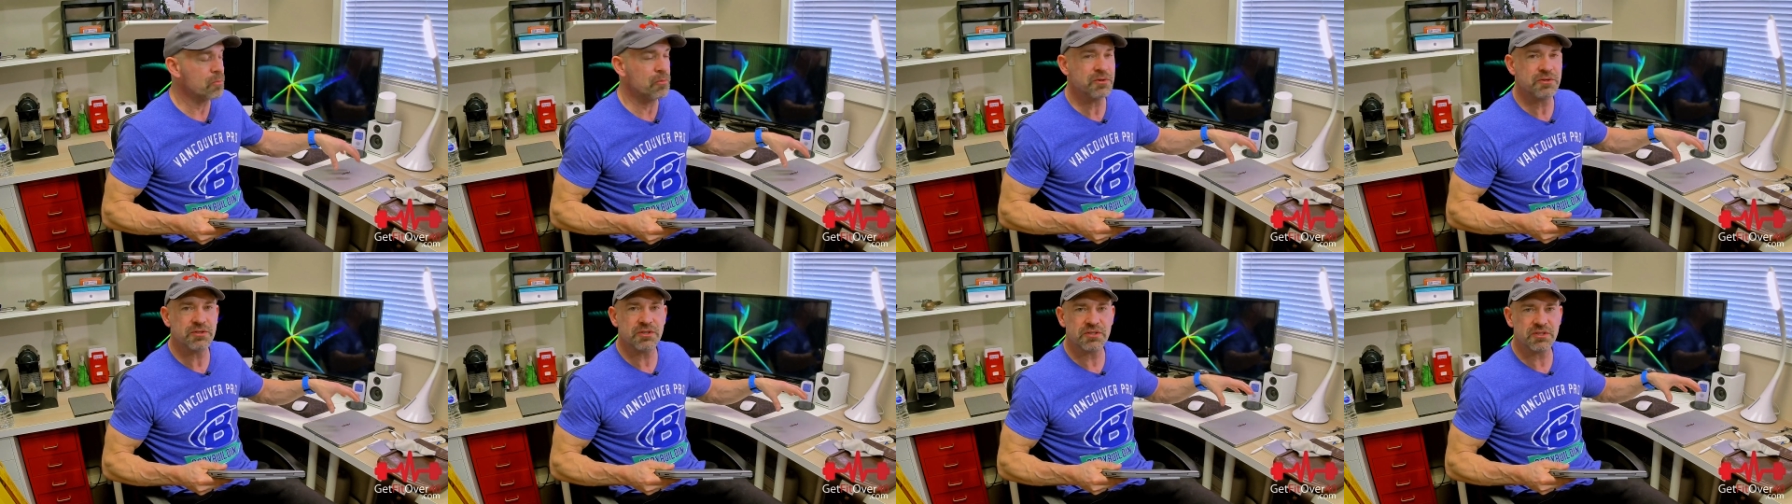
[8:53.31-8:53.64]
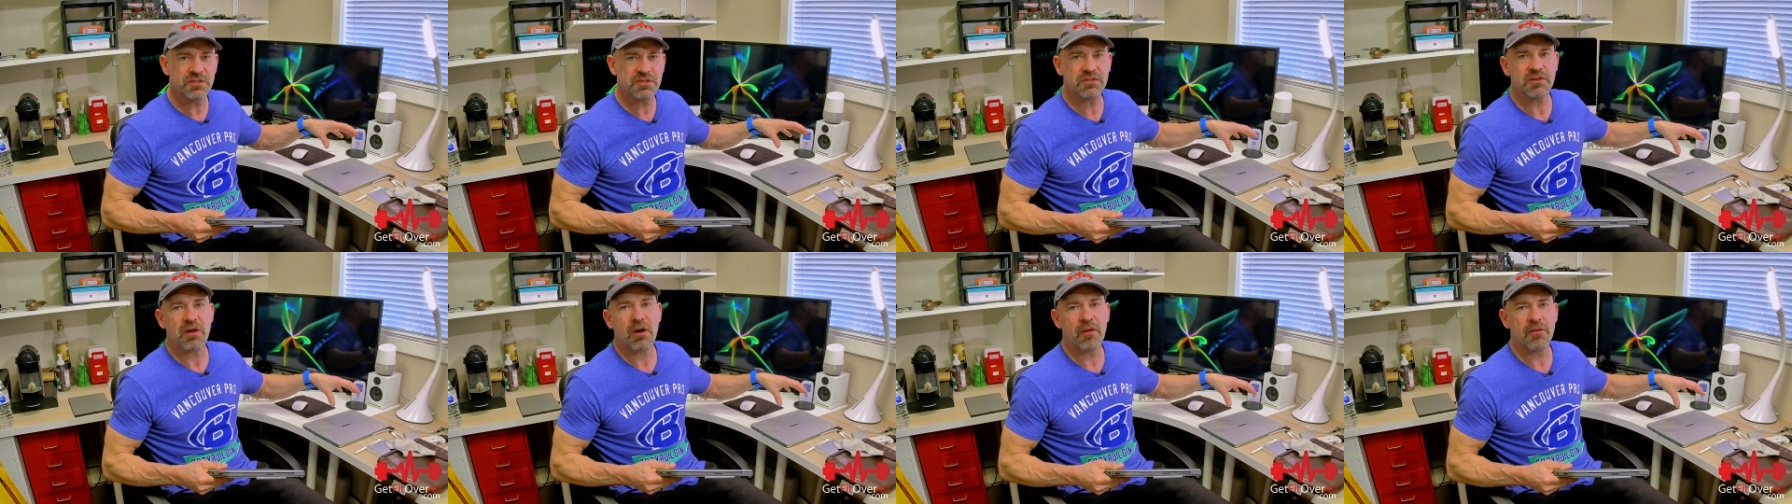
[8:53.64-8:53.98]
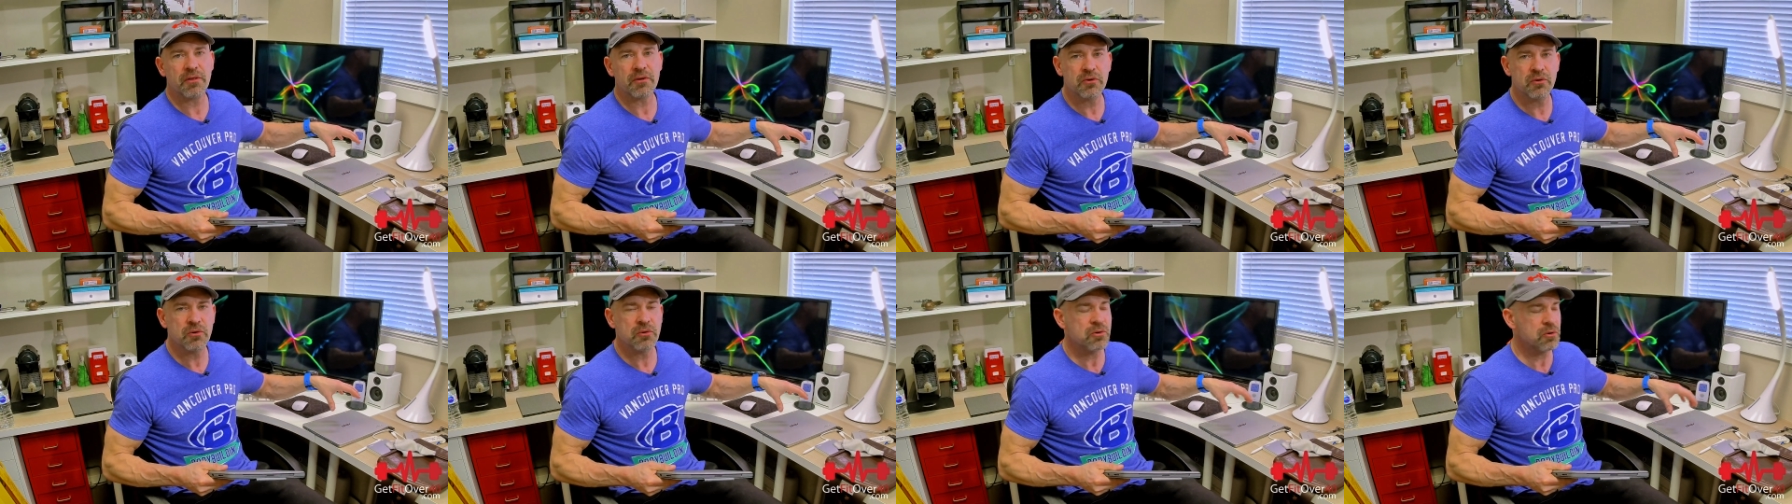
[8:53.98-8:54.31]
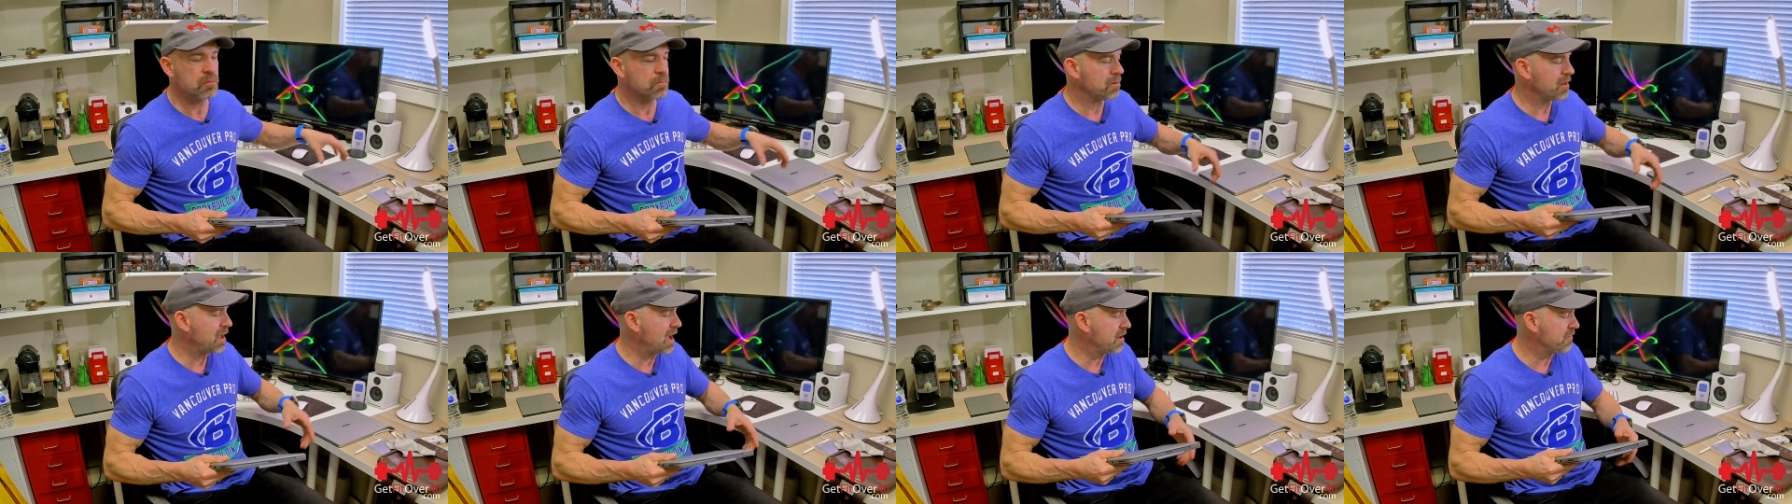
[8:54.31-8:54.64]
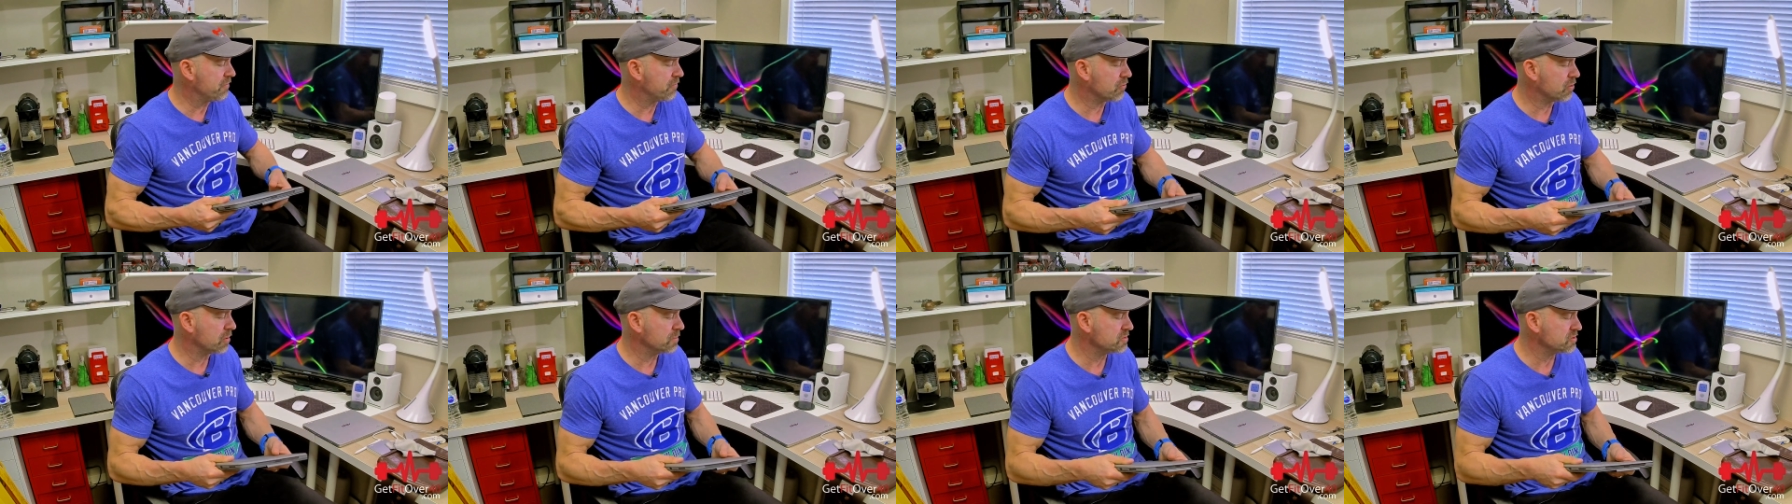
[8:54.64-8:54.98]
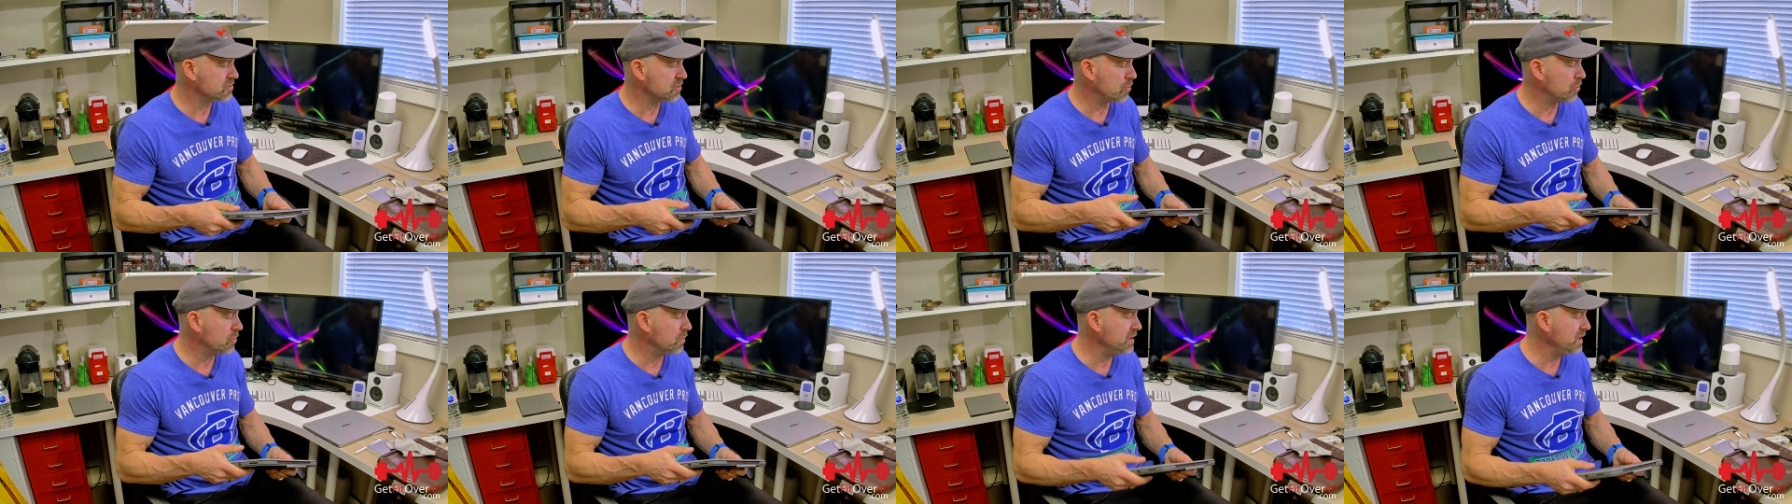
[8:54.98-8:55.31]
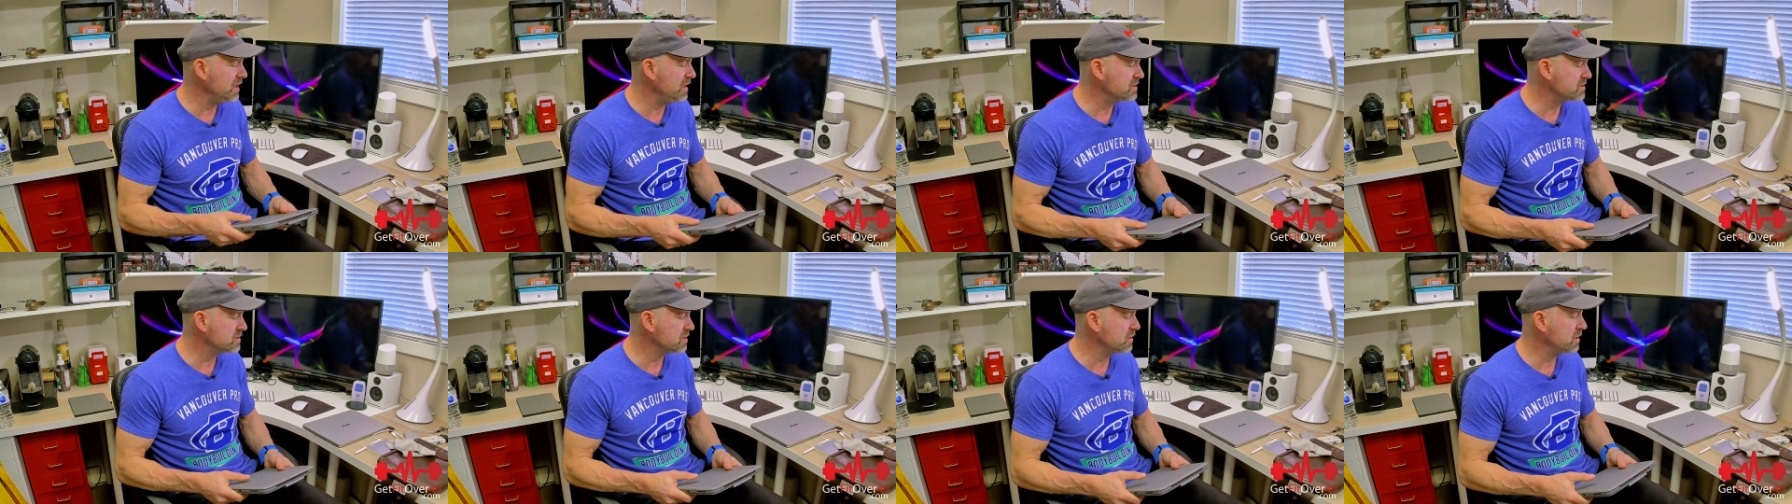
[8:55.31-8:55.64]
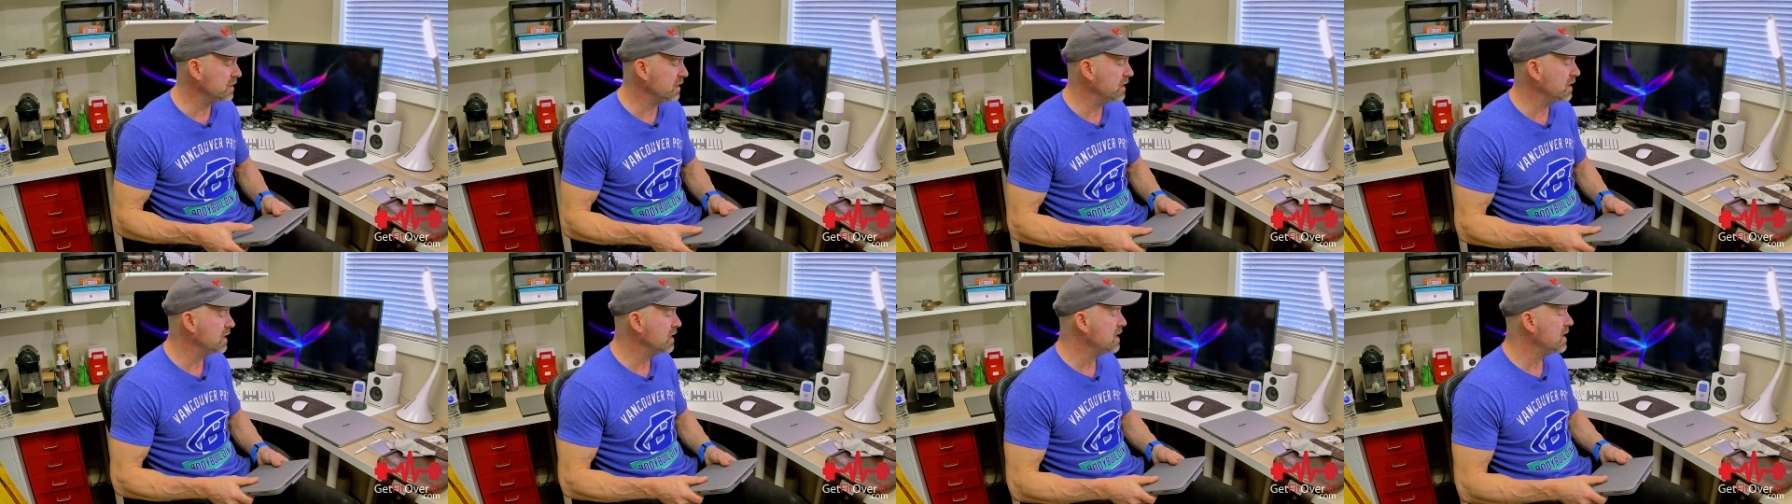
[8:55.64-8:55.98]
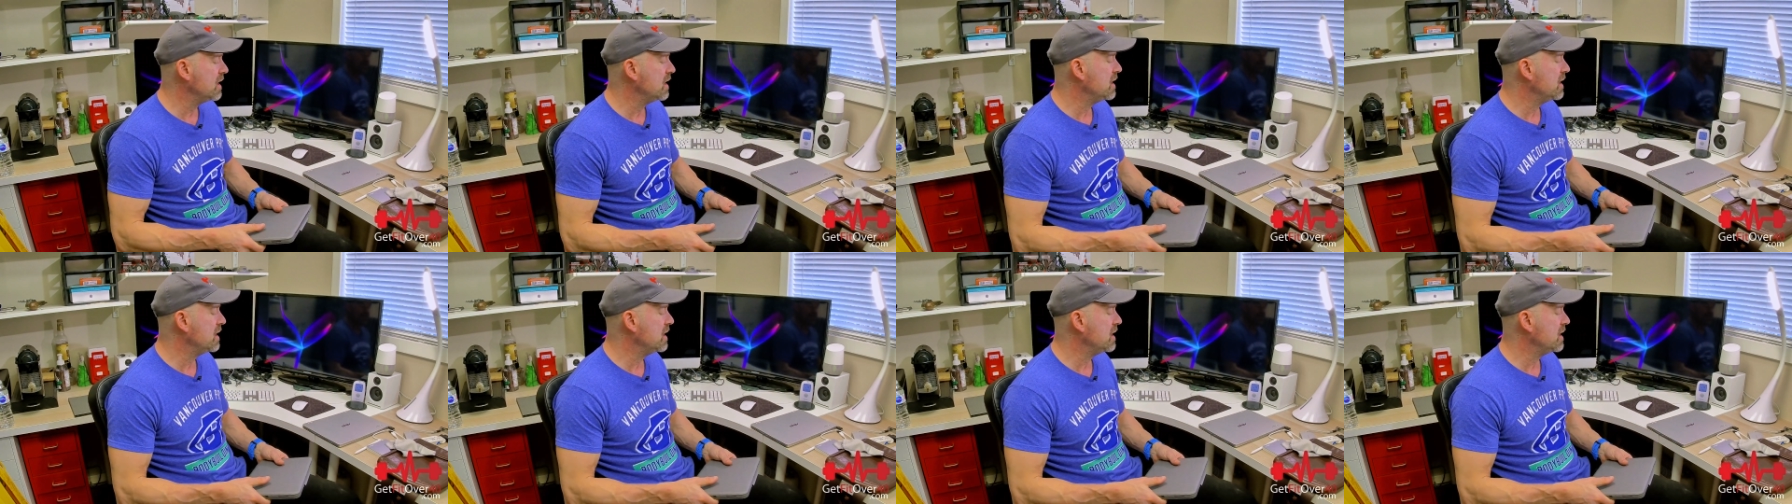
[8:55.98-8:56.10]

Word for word: which is all the Google platforms so easily.